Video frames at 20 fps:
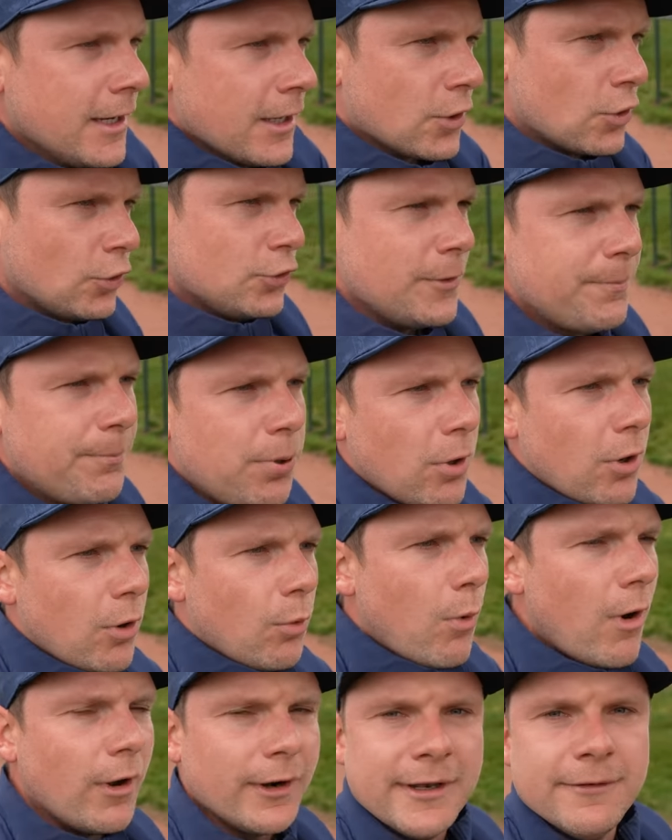could you put a
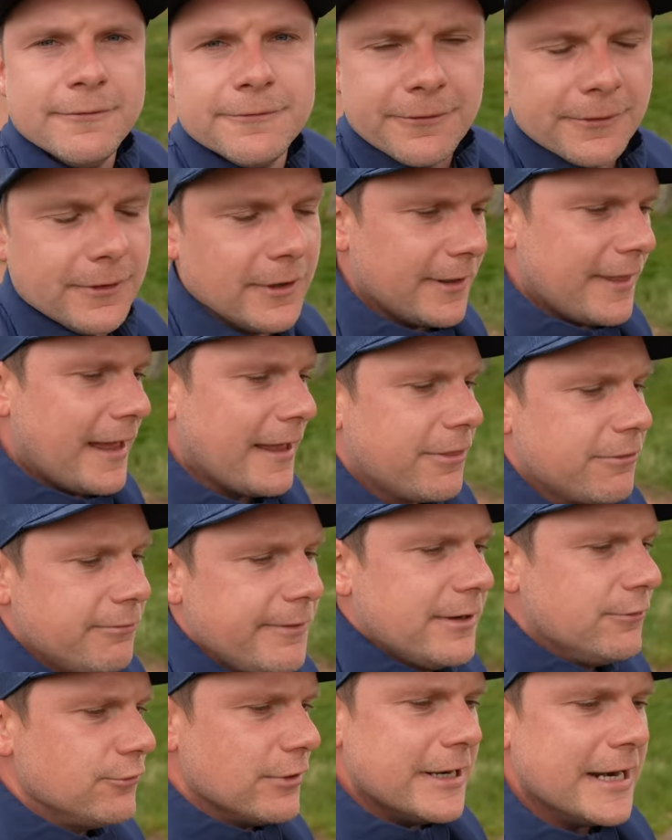one in front of that
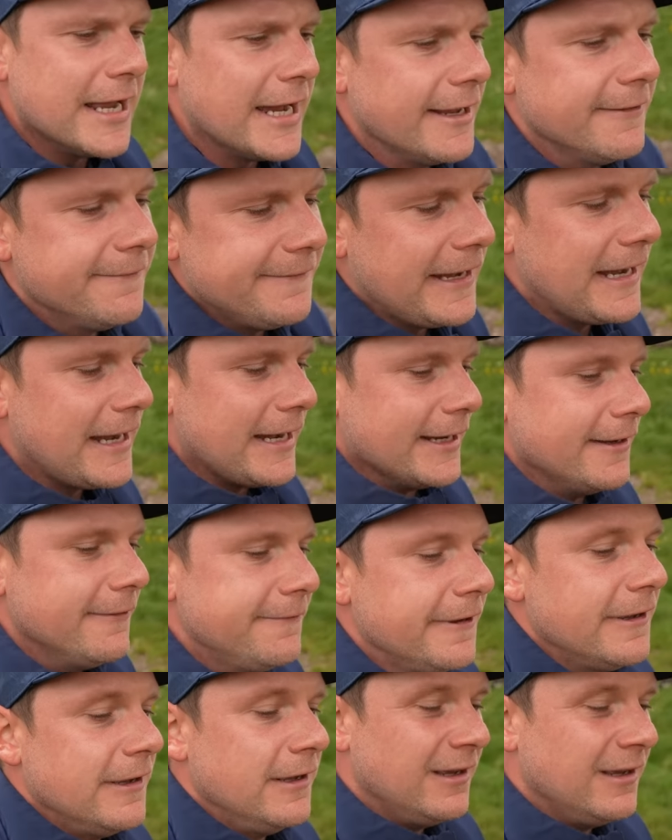395